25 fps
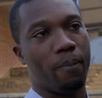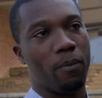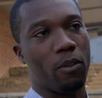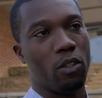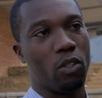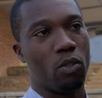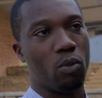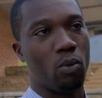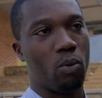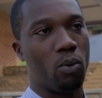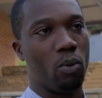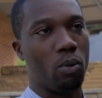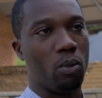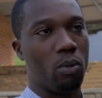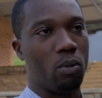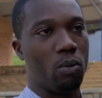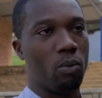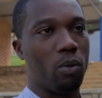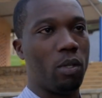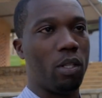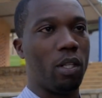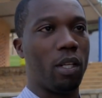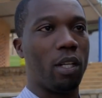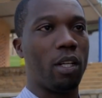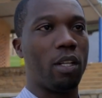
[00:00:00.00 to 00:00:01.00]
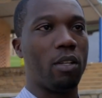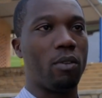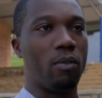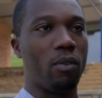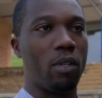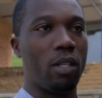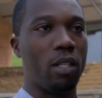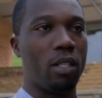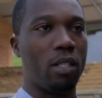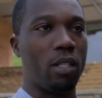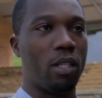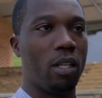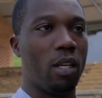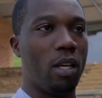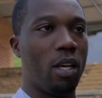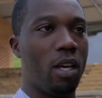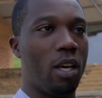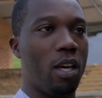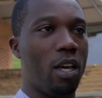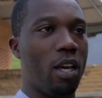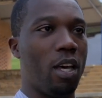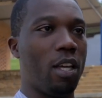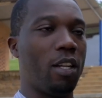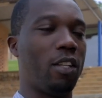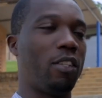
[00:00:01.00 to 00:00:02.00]
the school when they can not read
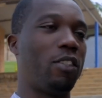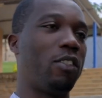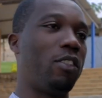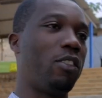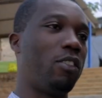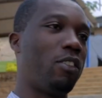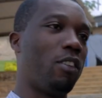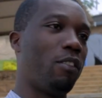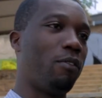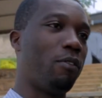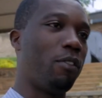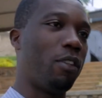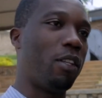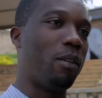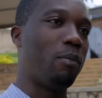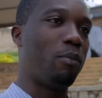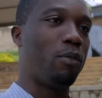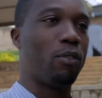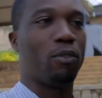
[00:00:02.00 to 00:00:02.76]
and it's easier for them